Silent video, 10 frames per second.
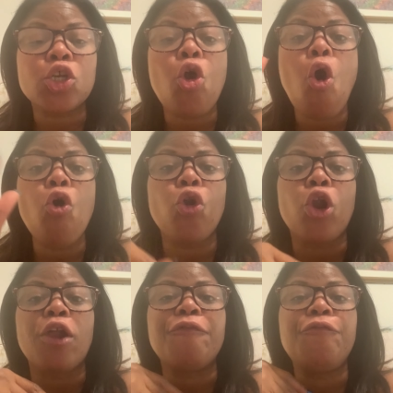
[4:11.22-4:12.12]

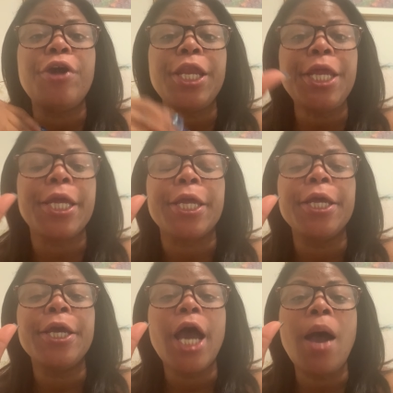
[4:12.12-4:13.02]
cold, fwedi,
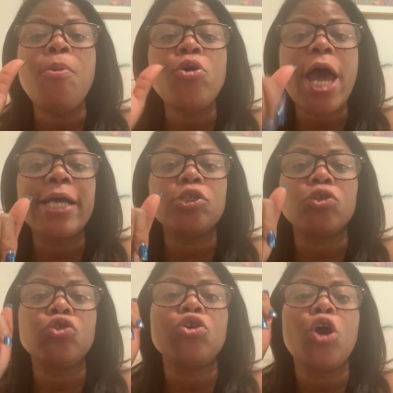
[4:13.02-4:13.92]
aburazo,
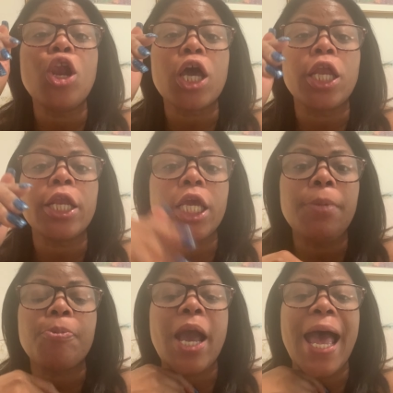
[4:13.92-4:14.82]
so y'all can
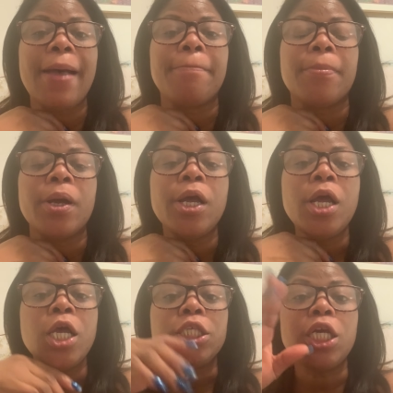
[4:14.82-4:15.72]
keep calm.
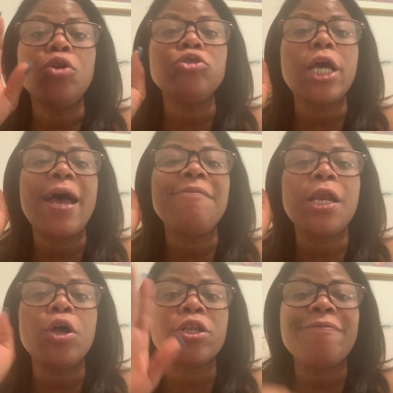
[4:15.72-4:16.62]
St. Lucia have a
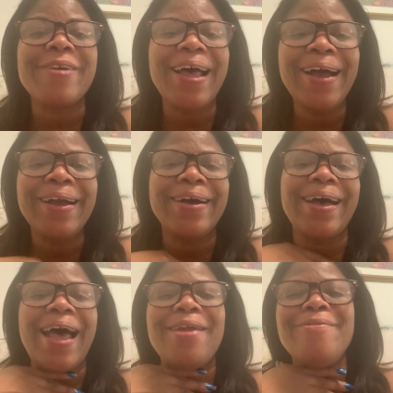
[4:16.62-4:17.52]
lot of
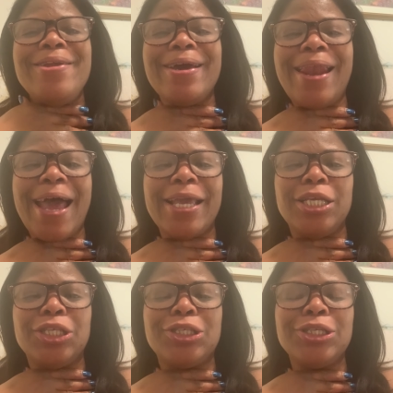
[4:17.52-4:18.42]
anger, I
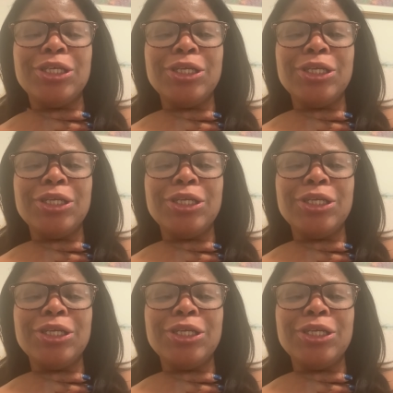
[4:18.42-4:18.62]
realize.